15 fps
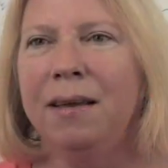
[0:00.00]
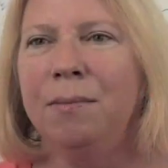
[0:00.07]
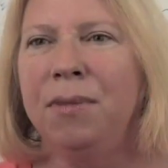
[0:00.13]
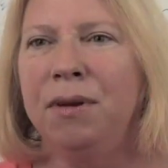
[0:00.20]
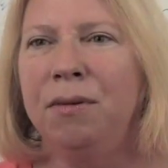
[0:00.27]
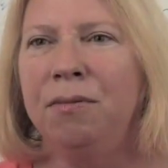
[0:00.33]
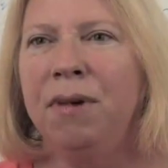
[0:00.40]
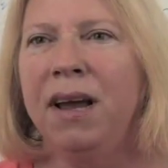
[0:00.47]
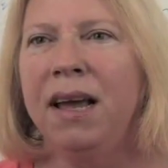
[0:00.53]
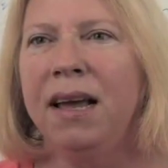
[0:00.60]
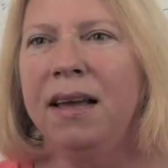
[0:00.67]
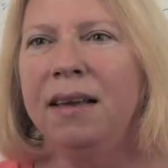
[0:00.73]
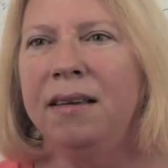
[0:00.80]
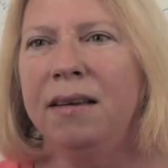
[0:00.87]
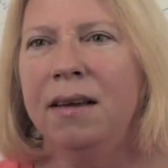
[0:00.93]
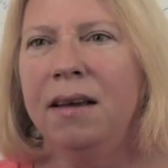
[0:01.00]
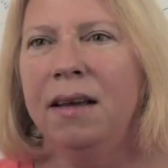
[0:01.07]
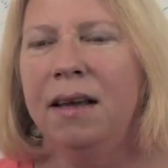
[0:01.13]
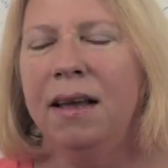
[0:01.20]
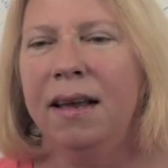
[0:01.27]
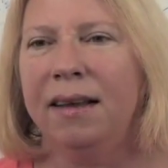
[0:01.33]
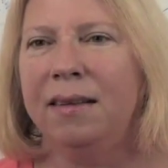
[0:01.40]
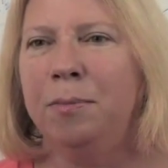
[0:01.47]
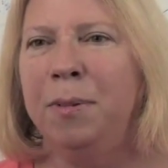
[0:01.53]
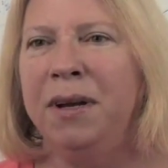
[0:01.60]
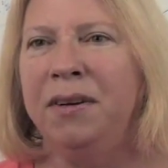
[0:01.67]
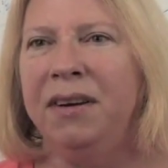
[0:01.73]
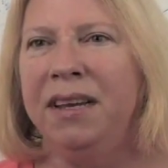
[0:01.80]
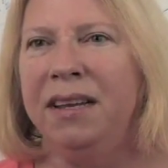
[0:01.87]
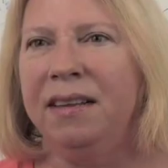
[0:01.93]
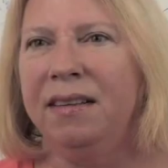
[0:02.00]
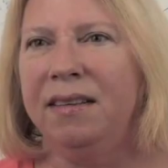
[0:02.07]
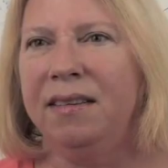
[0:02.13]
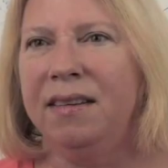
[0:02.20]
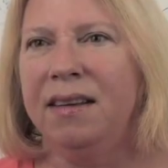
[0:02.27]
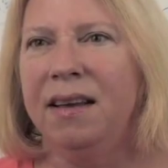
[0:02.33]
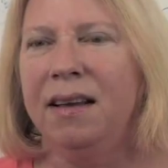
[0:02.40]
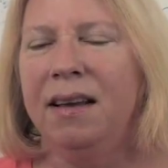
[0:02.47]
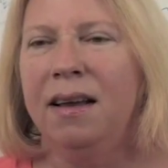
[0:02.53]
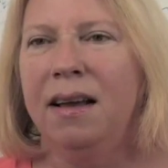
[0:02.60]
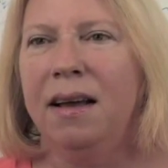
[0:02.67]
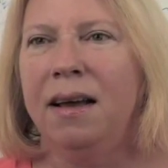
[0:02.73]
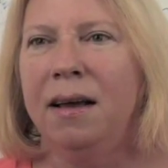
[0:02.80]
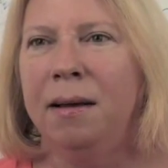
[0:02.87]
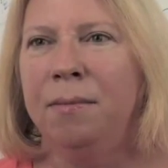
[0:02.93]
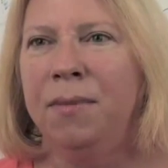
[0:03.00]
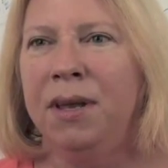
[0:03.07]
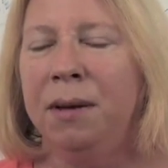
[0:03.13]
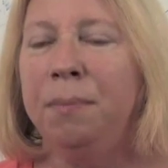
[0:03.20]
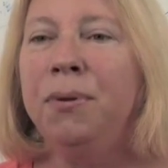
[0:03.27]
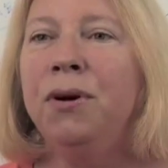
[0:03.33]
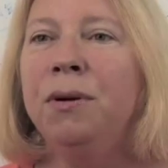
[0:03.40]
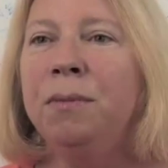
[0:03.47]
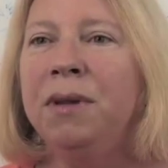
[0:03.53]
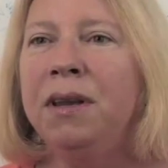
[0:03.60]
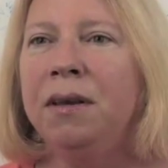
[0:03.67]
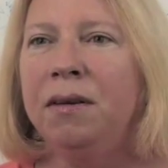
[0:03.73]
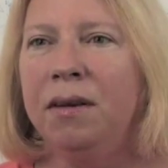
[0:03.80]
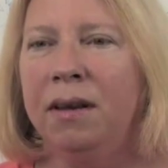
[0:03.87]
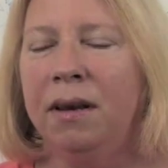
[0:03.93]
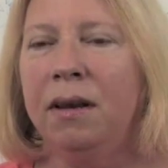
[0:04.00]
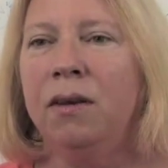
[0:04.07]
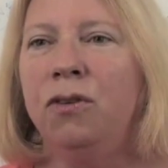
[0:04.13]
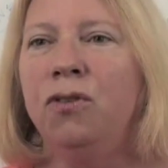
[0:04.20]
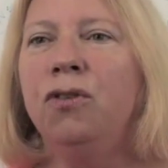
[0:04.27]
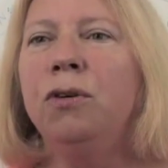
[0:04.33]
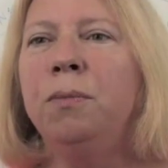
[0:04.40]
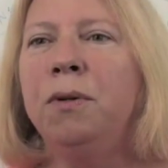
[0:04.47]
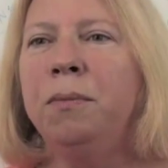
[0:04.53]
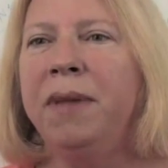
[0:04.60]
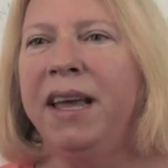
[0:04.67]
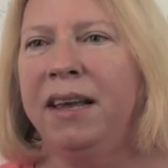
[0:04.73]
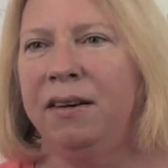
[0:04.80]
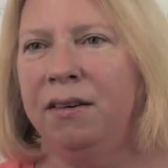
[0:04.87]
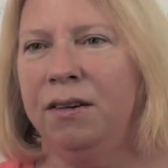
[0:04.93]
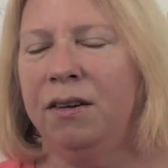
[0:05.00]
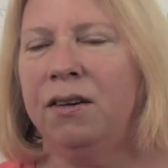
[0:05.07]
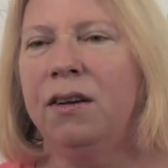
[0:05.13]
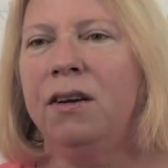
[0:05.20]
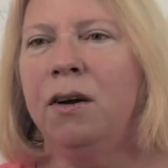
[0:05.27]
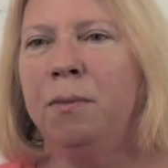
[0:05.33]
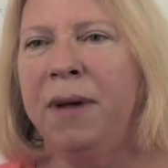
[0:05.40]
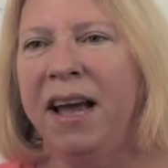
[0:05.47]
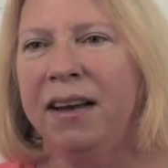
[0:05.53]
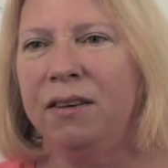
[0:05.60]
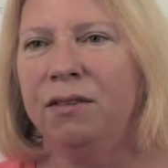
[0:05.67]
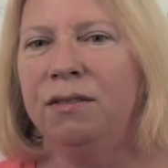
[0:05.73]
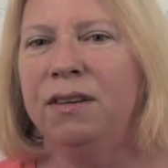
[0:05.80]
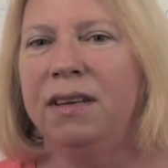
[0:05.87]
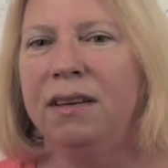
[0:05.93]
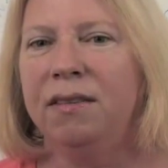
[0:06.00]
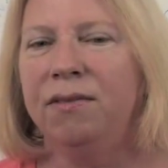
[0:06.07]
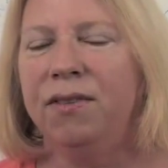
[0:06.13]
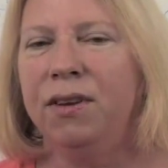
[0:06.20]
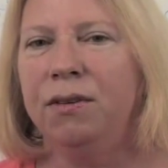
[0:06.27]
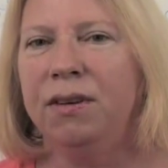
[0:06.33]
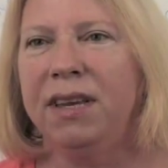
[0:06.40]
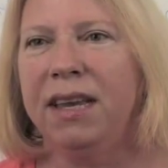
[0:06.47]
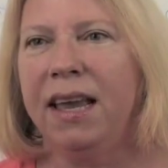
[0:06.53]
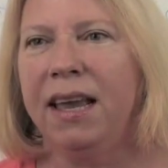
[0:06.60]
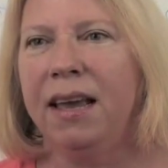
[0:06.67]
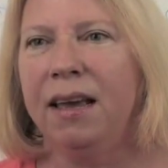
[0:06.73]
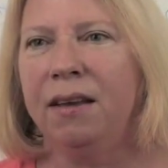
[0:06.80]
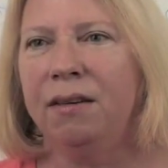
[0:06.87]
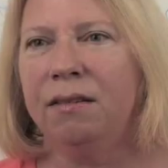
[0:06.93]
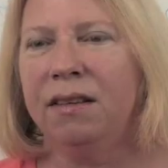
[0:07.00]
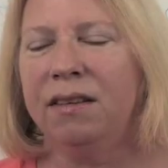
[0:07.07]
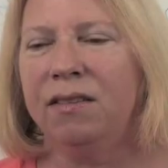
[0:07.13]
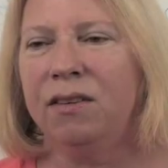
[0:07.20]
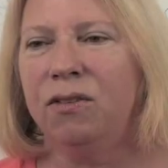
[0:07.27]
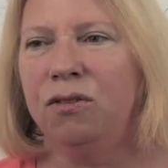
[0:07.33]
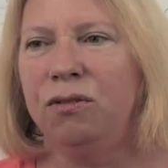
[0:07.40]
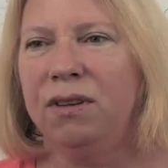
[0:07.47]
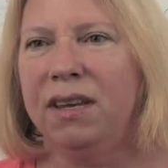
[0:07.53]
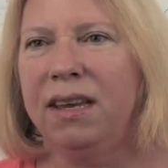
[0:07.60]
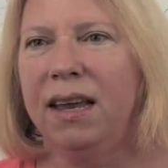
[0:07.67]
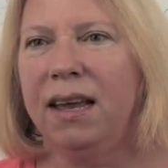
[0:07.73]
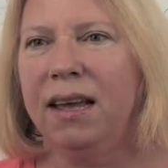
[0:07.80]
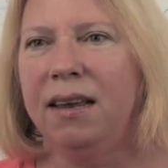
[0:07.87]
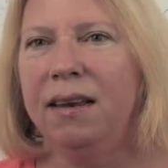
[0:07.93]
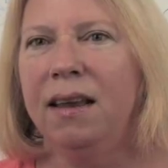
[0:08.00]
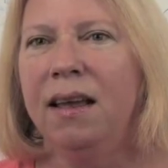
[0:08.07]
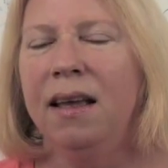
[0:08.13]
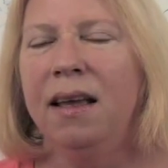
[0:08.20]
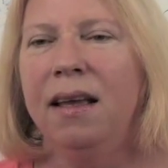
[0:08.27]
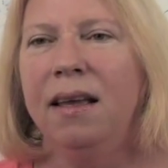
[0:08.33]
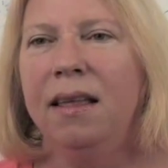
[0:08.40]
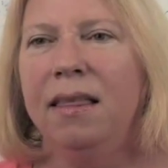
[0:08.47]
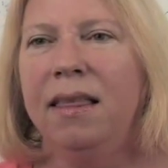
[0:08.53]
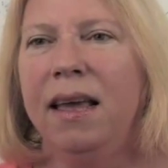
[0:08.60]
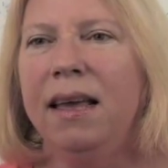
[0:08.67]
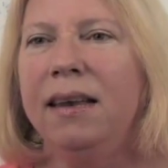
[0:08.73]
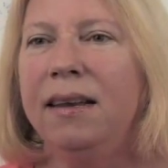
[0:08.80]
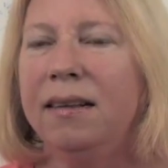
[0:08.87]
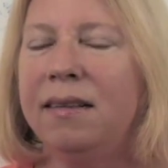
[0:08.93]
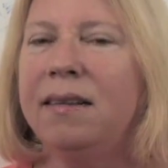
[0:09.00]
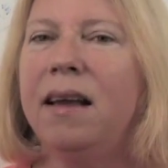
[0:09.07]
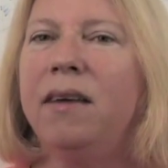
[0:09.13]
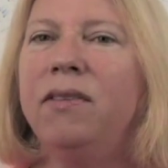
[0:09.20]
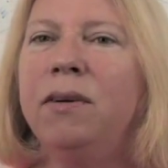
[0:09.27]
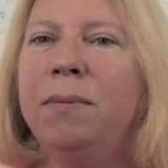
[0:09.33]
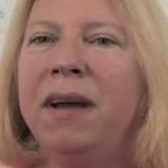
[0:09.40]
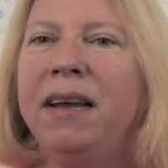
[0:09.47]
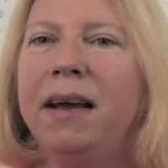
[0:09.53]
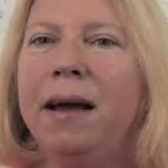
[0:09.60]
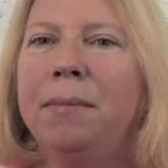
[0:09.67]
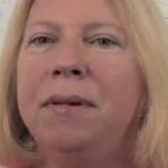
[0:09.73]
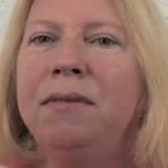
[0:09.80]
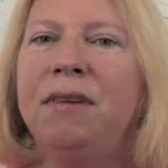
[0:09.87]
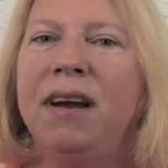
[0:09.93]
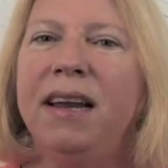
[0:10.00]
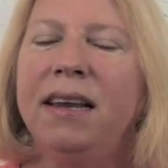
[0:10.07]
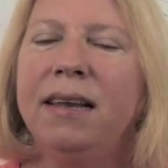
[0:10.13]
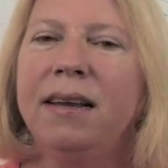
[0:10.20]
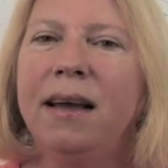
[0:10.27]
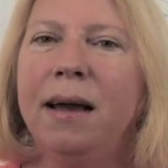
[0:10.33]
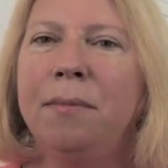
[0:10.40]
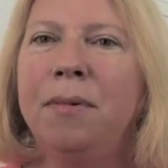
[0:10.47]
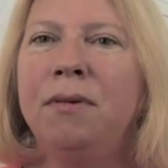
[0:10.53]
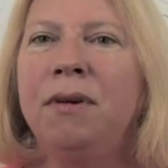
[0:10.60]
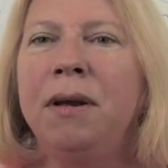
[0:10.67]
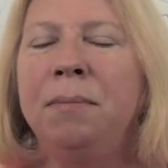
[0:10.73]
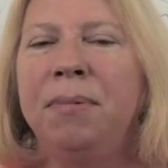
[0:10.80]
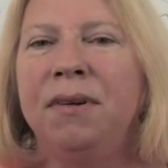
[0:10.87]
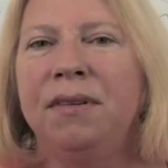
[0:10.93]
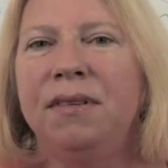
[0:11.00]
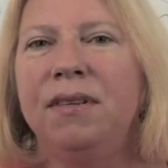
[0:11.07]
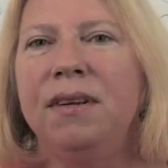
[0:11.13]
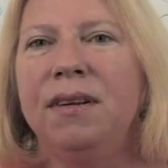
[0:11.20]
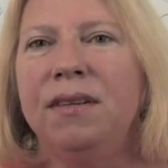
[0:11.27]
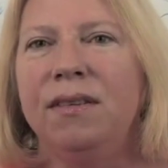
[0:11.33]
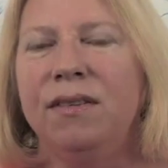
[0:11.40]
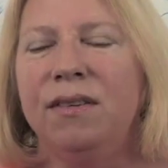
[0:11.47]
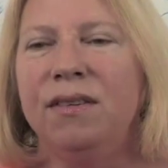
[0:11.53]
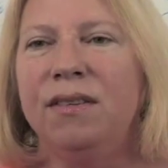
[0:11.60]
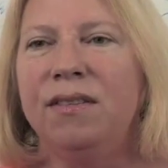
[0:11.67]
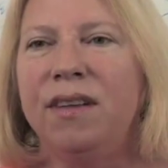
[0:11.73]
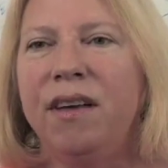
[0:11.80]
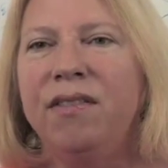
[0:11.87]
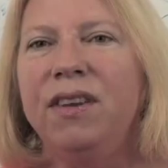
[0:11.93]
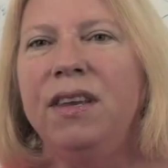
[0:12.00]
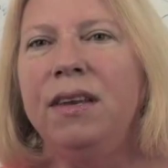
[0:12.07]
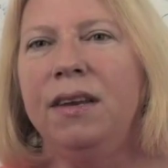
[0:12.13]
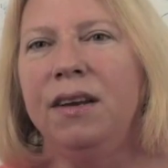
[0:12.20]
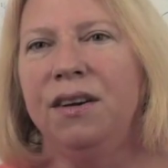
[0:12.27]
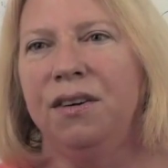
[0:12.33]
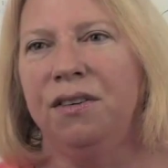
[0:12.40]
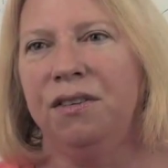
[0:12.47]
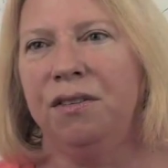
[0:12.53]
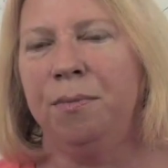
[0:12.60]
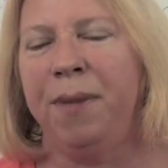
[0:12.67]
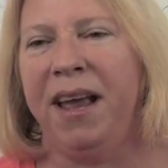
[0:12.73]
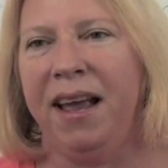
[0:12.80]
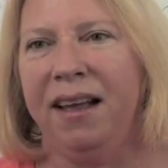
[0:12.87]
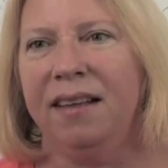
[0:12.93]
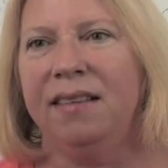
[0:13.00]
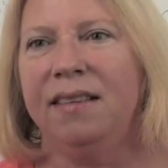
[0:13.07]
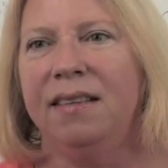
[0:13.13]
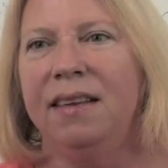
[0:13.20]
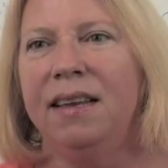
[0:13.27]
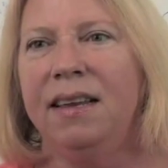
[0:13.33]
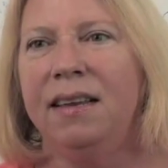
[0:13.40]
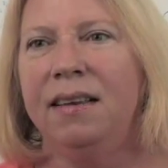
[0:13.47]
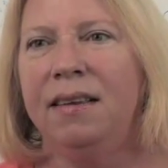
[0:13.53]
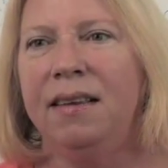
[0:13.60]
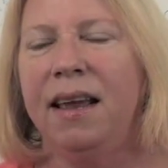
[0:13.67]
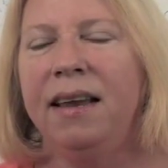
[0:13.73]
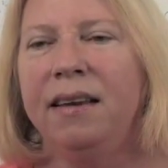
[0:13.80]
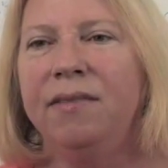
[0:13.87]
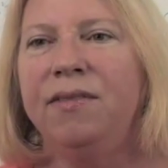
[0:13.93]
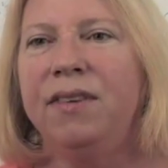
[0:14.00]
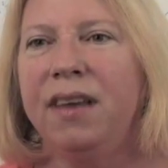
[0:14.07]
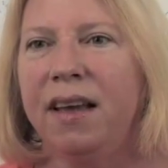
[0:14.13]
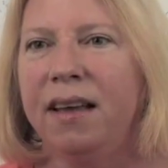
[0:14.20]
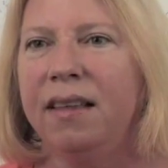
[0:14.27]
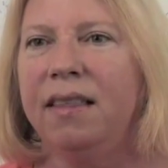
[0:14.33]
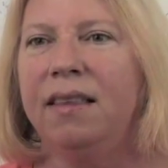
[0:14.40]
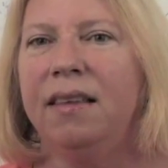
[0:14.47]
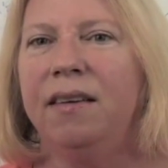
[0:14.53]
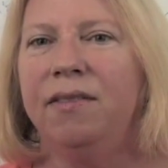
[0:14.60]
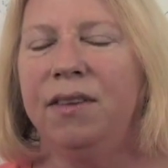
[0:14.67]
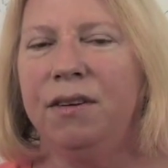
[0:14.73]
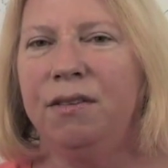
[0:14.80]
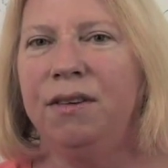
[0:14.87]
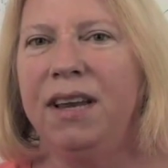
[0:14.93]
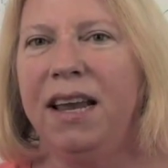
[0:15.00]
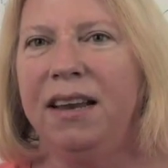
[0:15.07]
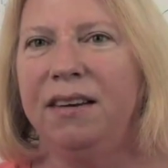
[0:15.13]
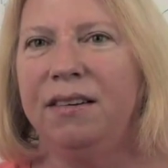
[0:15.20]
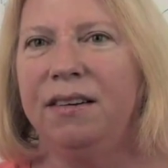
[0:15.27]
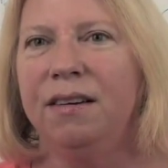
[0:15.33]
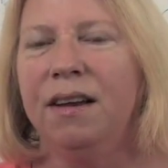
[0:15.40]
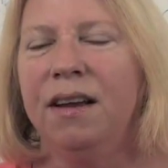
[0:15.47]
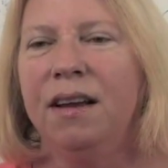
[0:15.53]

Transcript: can be read, experienced um, in a permanent, in a durable manner. You could go back to it and view it again or listen to it again. Then it's covered by copyright, and copyright persists to 70 years past the date of death of the creator.